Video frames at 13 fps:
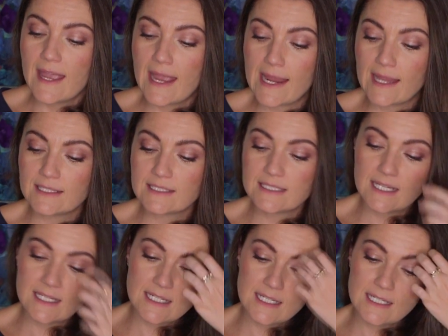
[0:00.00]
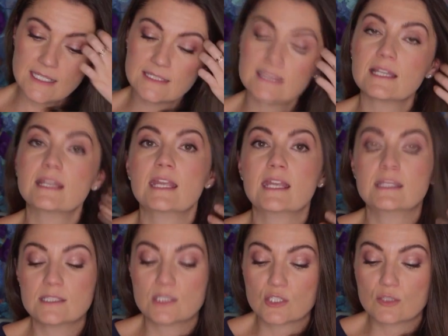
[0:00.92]
And it is an
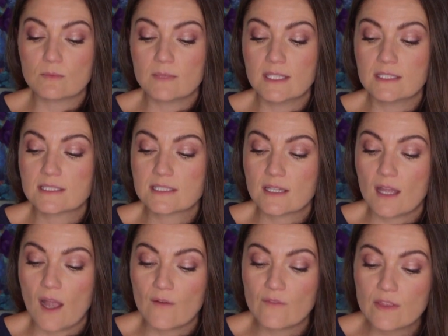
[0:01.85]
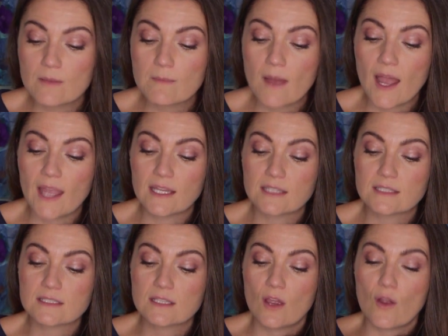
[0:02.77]
instrument of the
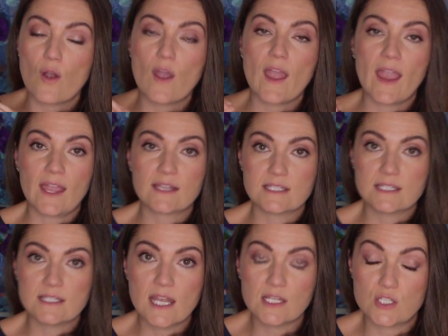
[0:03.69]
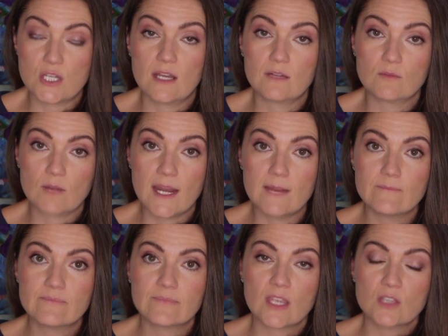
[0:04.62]
mind and intention, right?
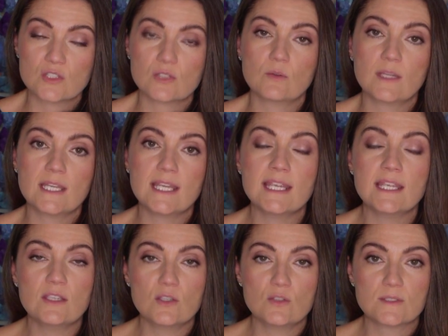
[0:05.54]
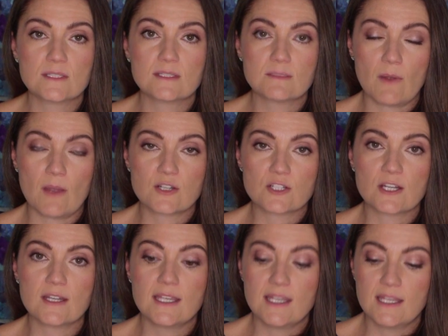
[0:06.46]
So when he uses
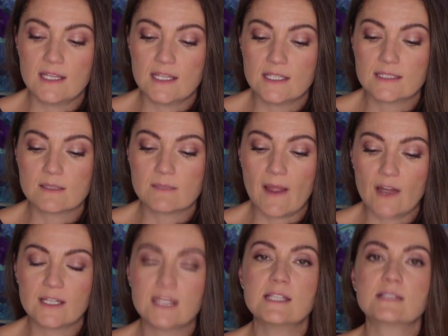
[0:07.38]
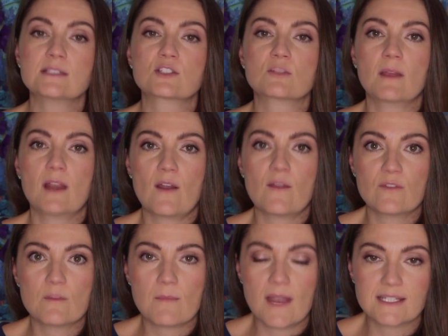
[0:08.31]
mantra, it is about an instrument of
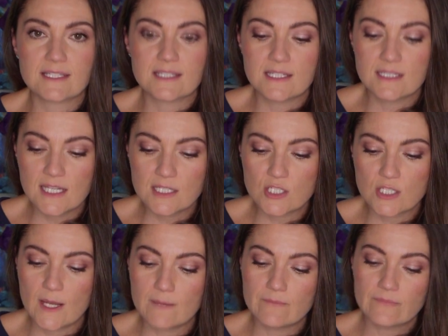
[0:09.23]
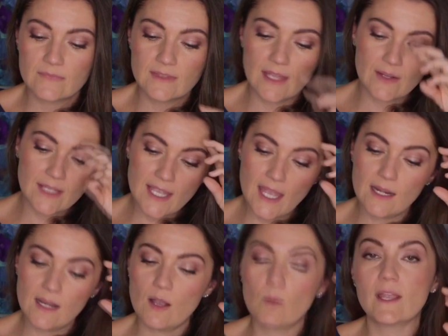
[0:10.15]
the mind and intention. Now
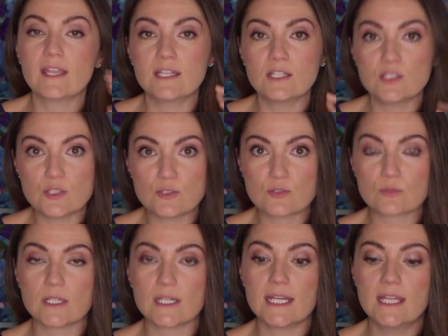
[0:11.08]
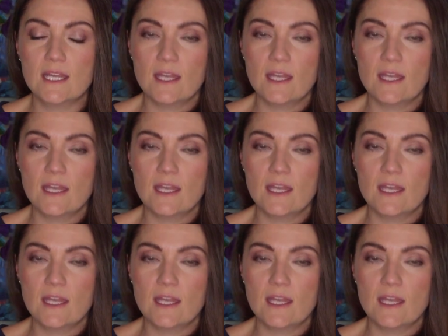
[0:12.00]
again, awakening to your story